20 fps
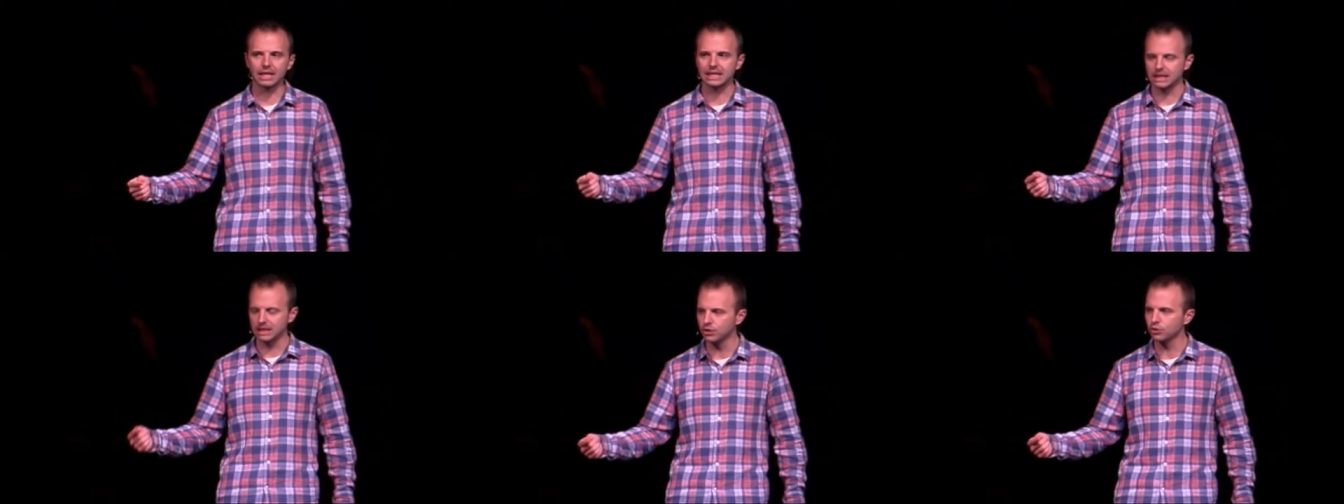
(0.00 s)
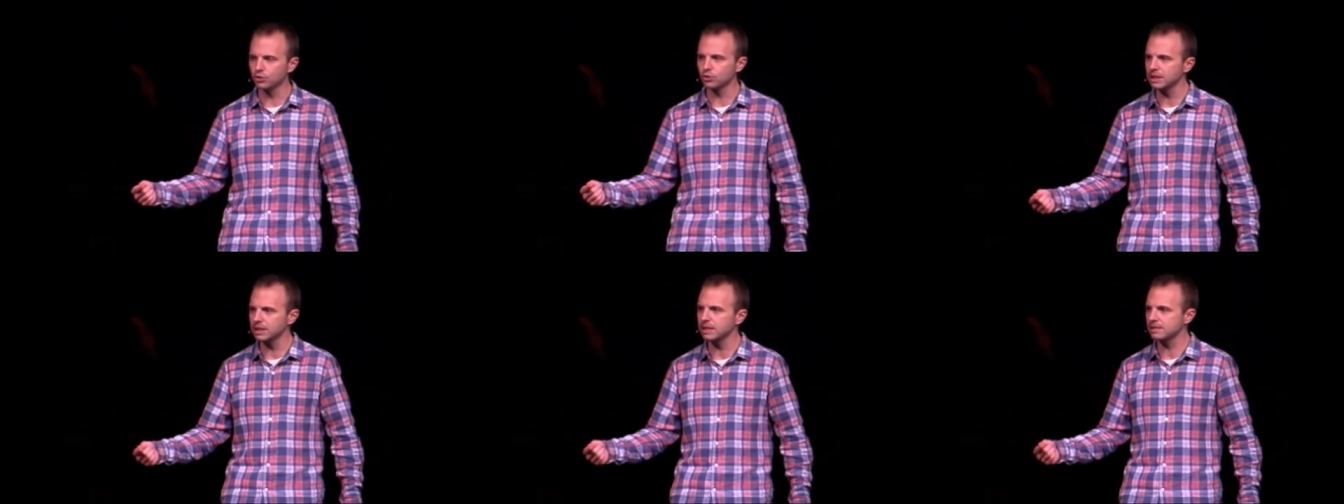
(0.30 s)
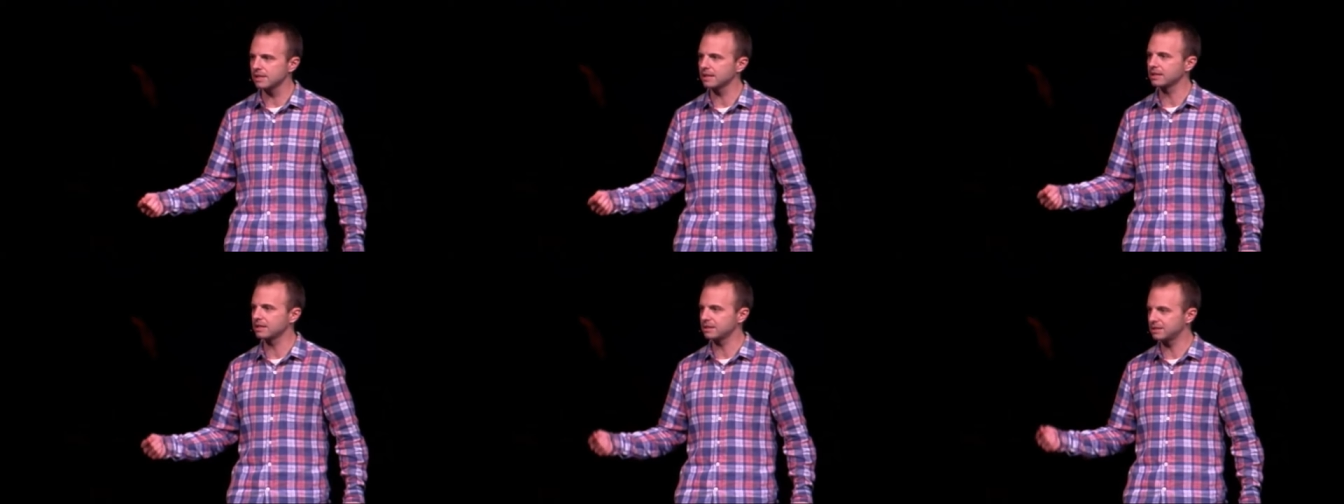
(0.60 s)
literally,
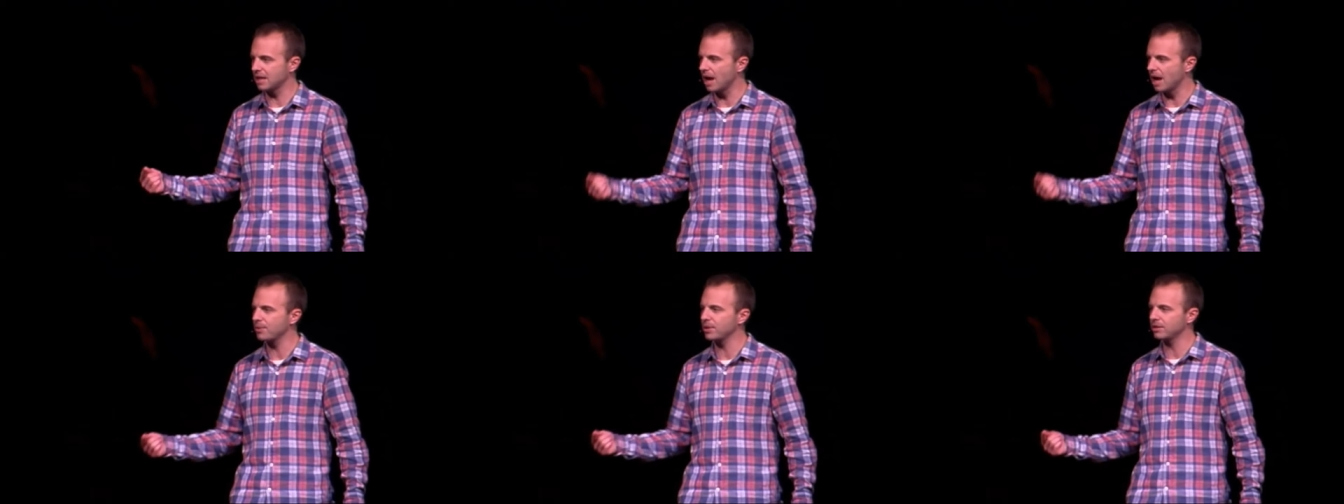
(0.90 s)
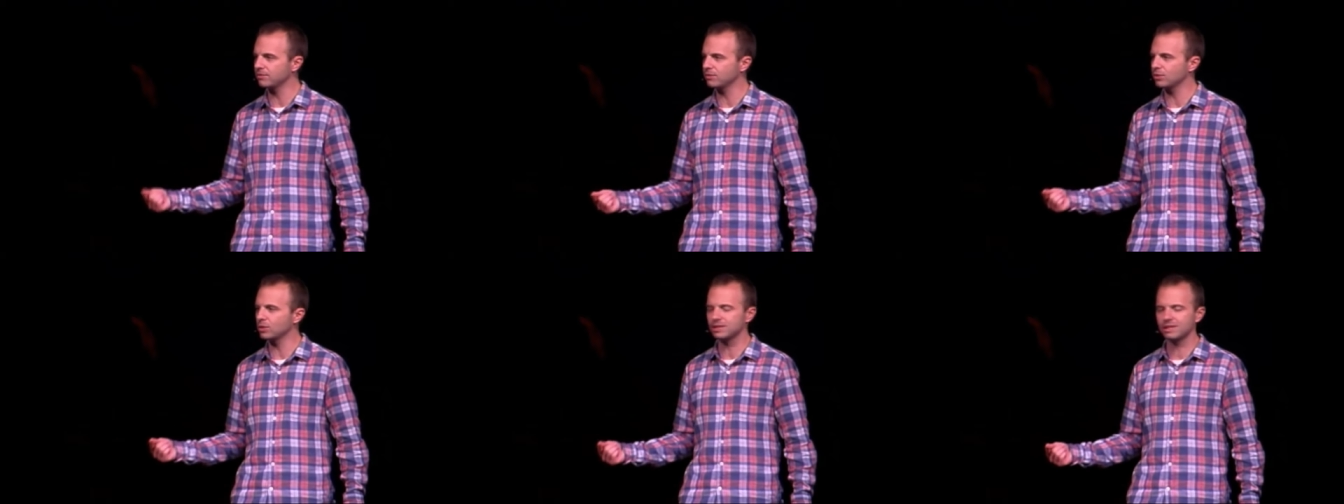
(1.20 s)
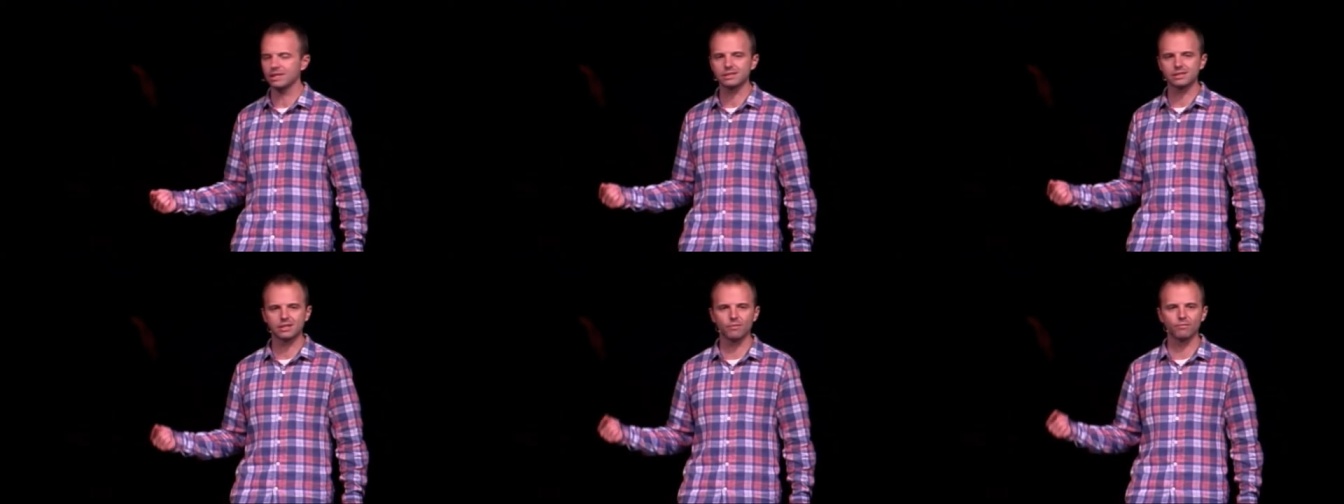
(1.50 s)
is that the dominant voice?
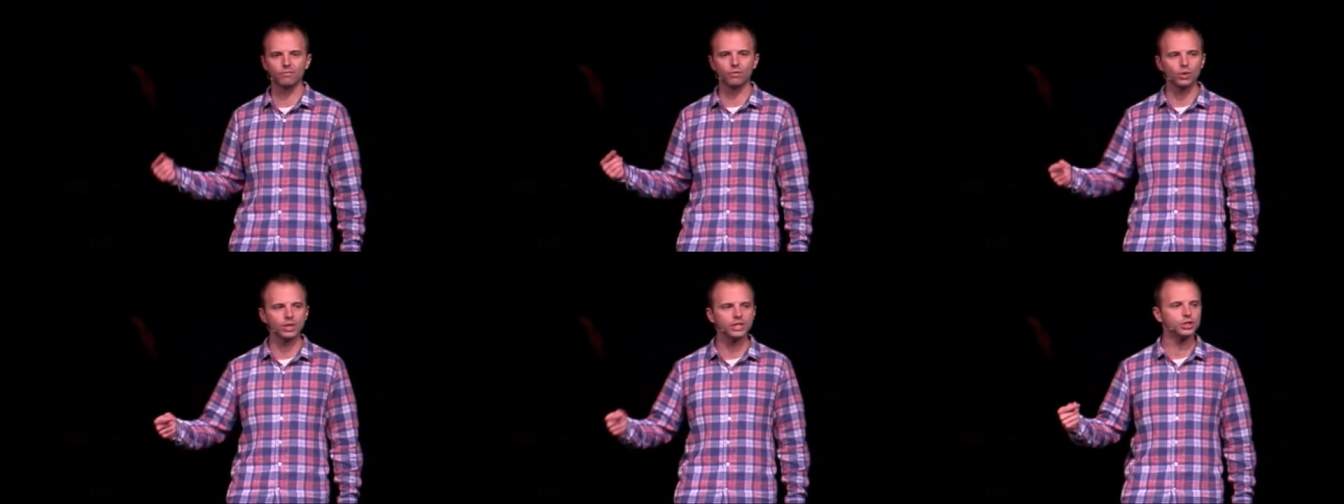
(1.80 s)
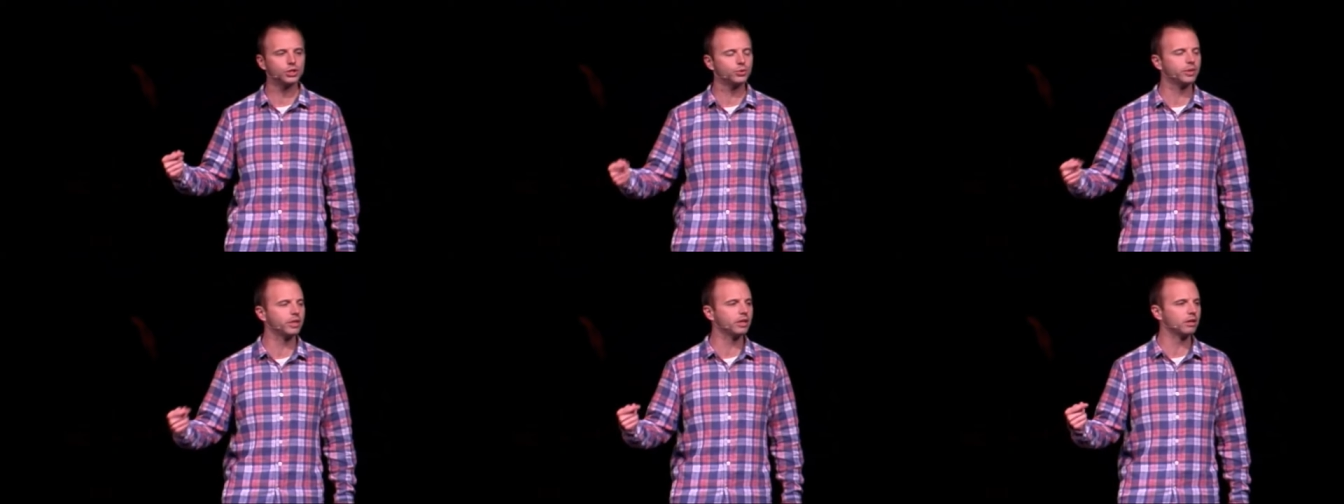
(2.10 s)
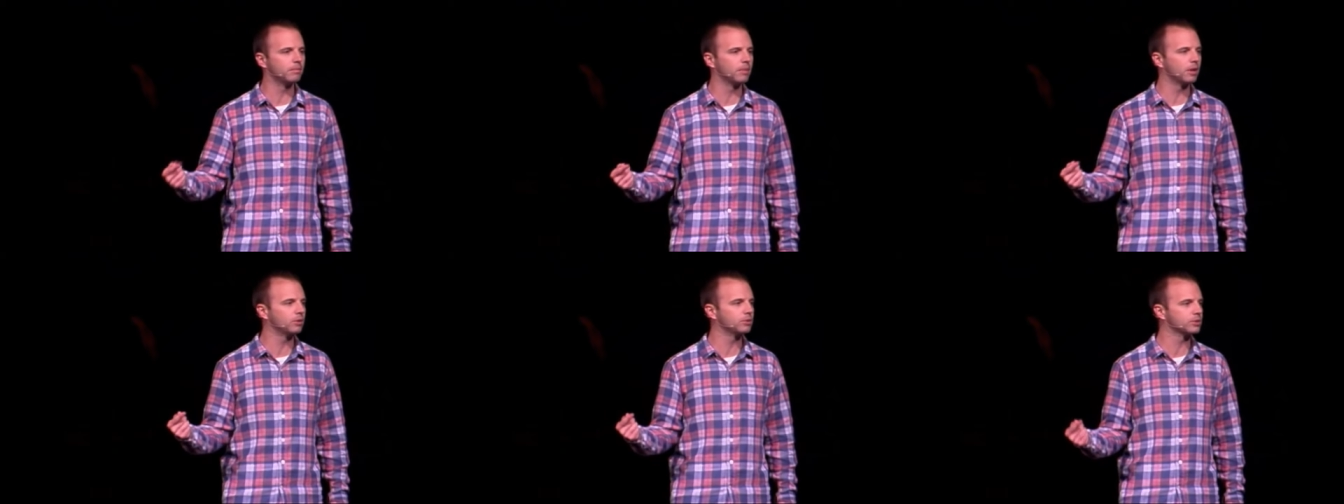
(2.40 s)
That's the voice you
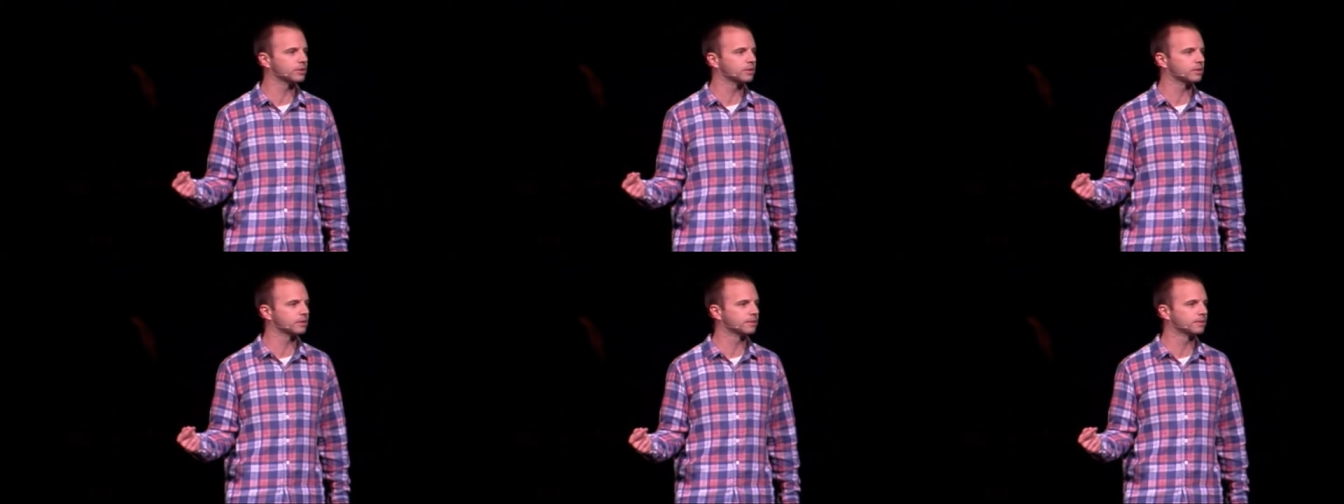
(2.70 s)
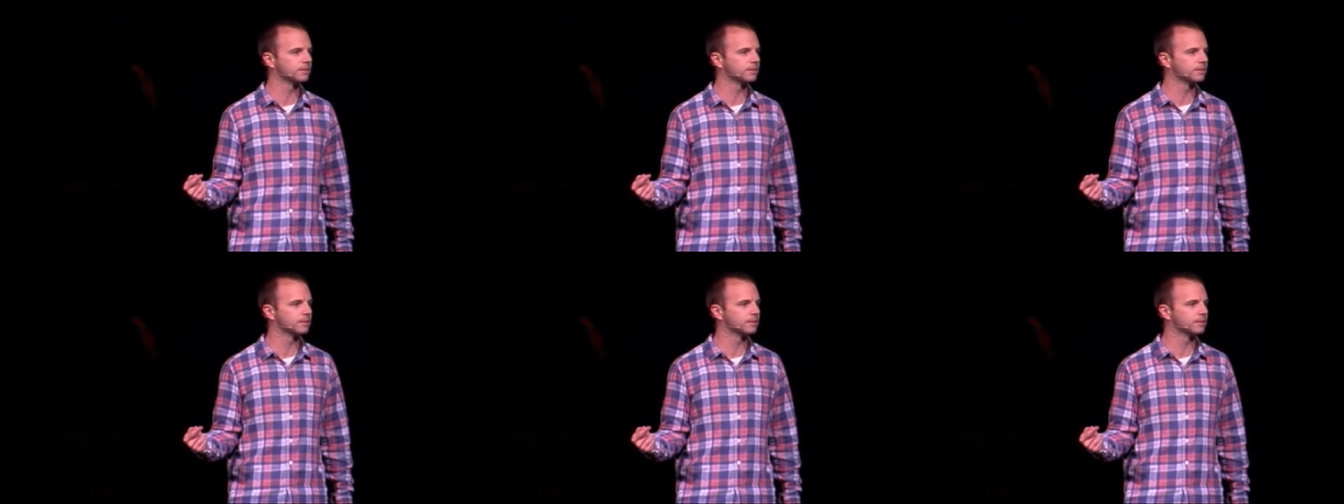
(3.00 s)
hear most?